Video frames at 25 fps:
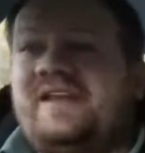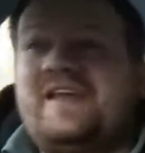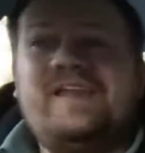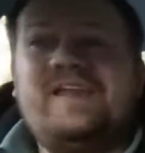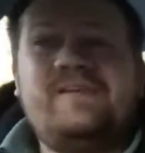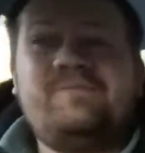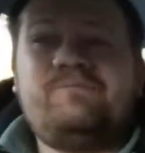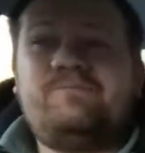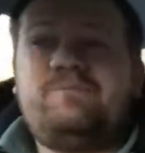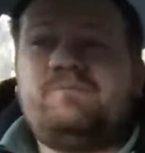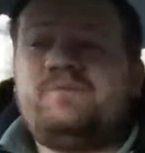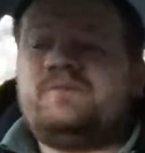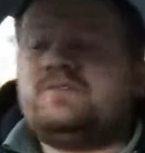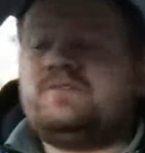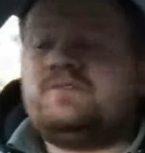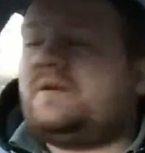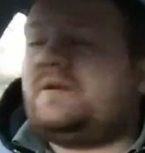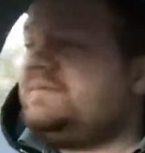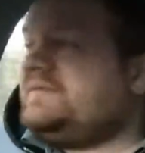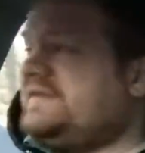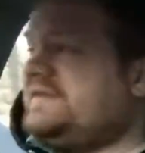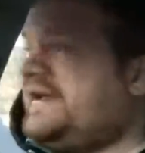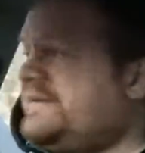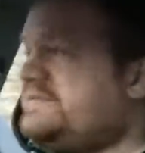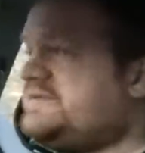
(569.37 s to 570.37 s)
can
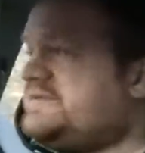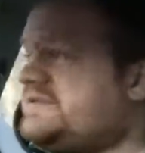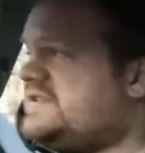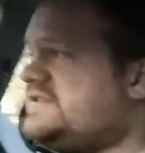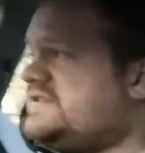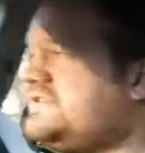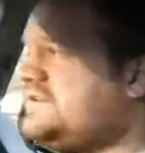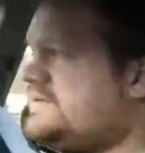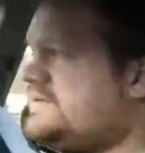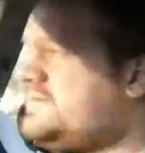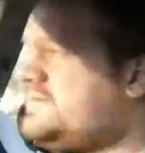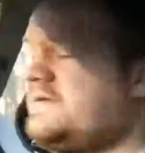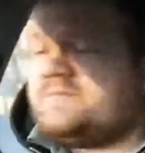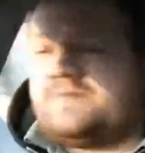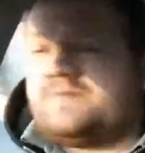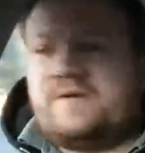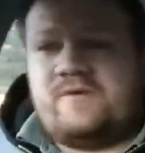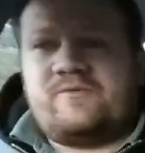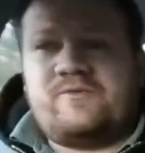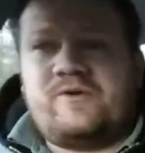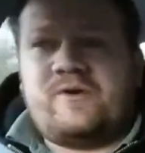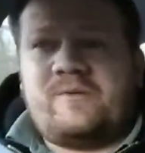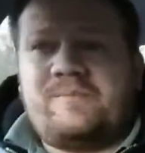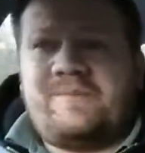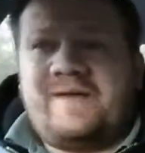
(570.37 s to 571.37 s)
sometimes be a
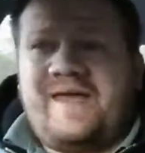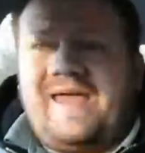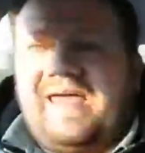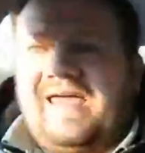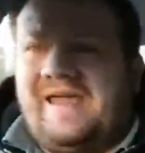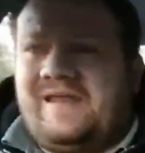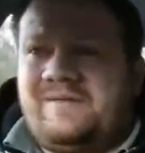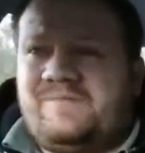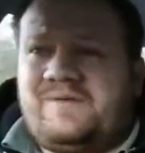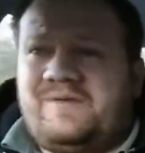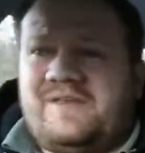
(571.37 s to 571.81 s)
real pain,